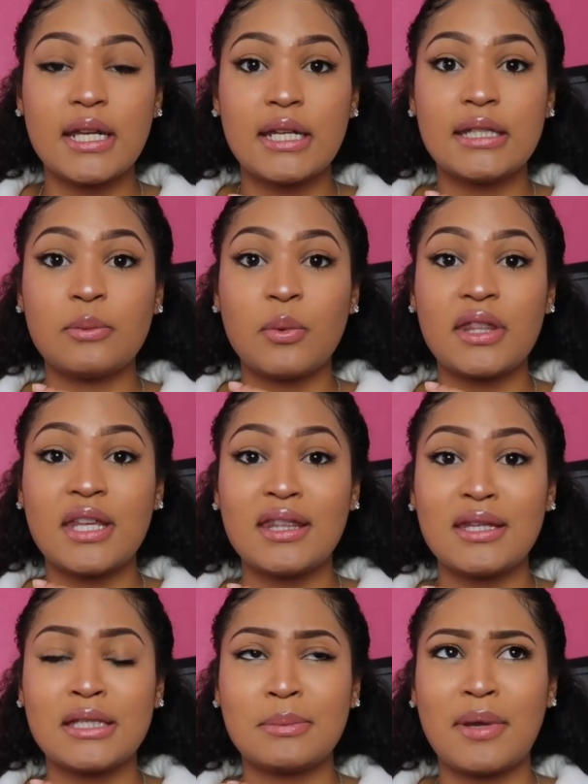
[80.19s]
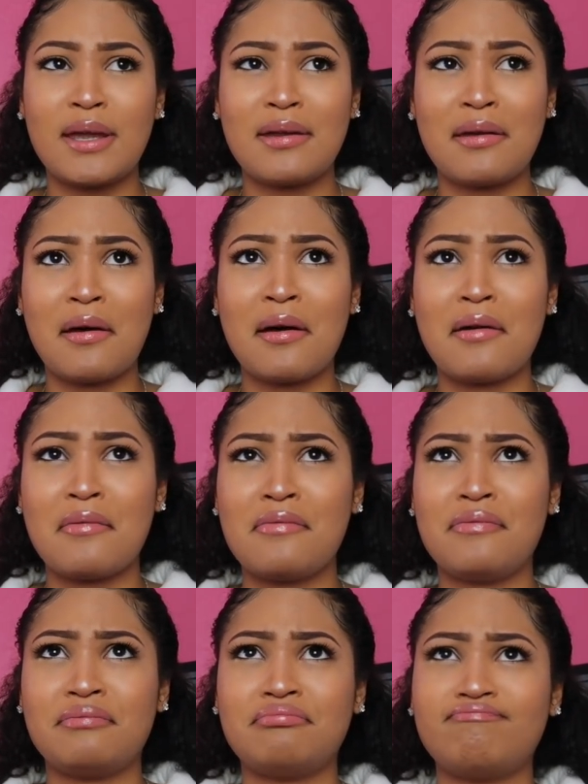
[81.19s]
and it's within the span
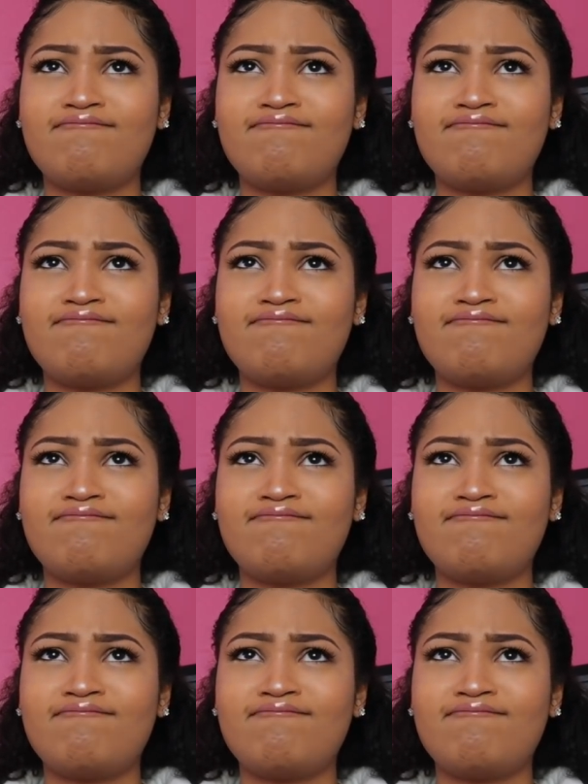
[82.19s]
of